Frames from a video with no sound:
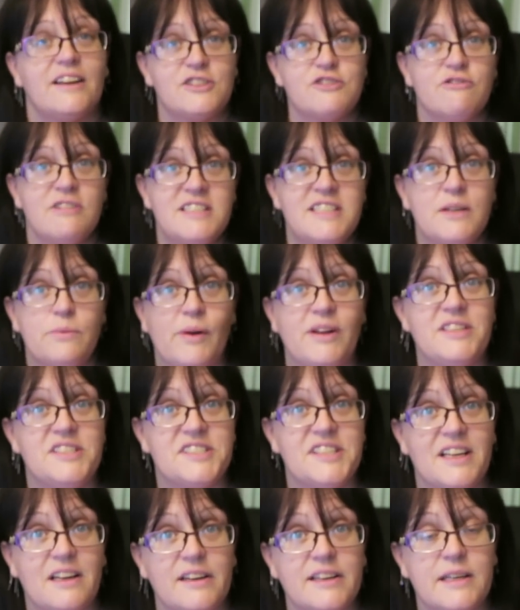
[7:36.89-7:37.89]
I treated
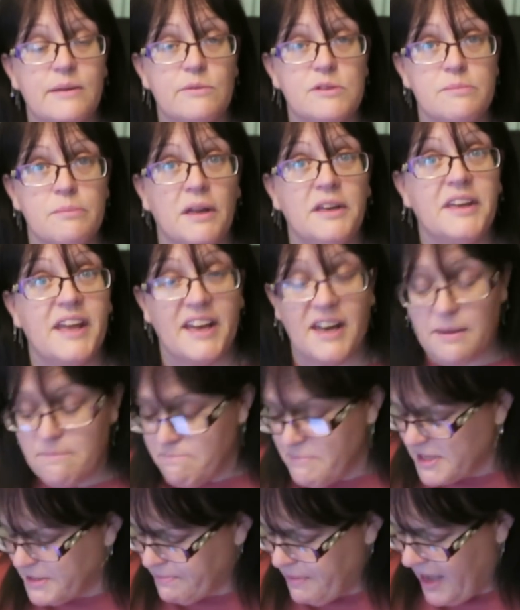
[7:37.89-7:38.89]
Wednesday like it was Monday and I
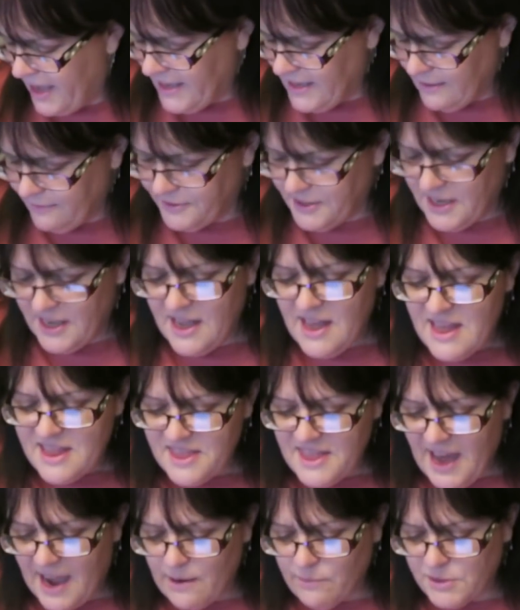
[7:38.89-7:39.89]
misbehaved.
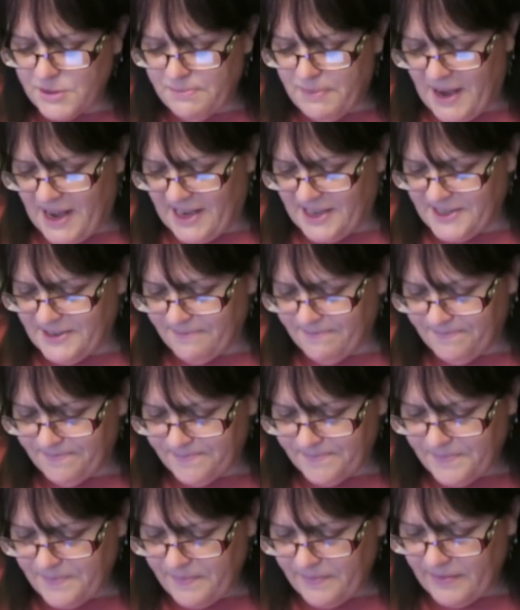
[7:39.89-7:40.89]
That was bad.
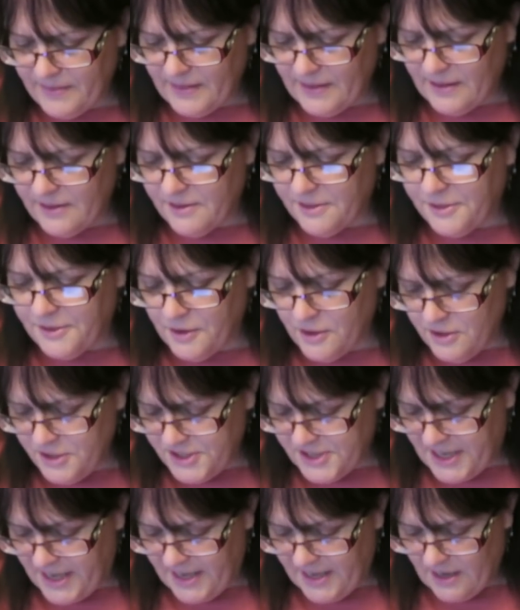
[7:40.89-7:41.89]

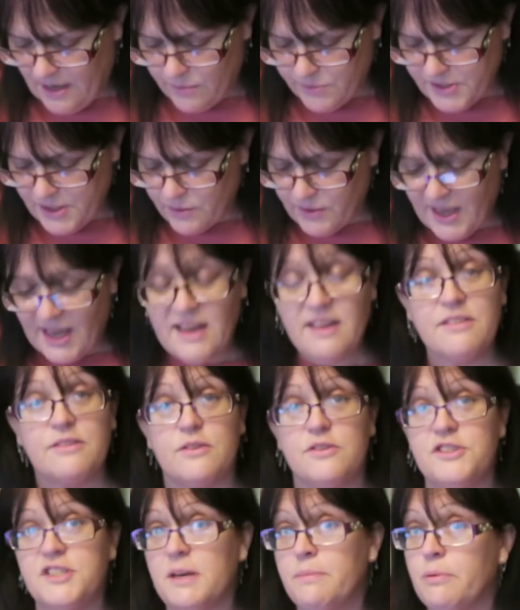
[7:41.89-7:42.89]
Thursday, I was okay.
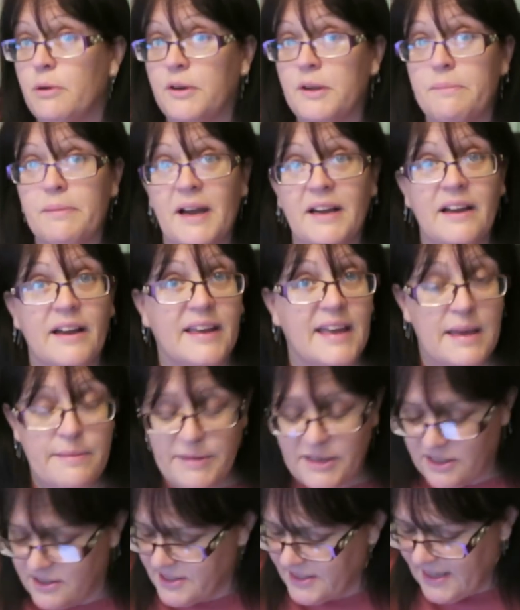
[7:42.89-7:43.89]
Thursday, I pulled it back. I came
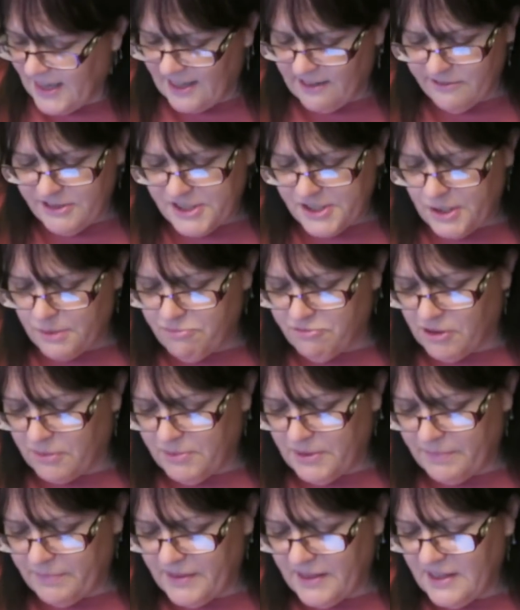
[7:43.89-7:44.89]
in under calories, no
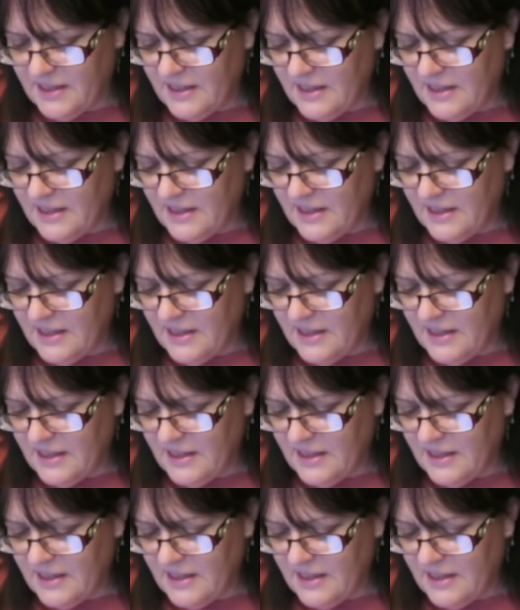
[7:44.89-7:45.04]
problem.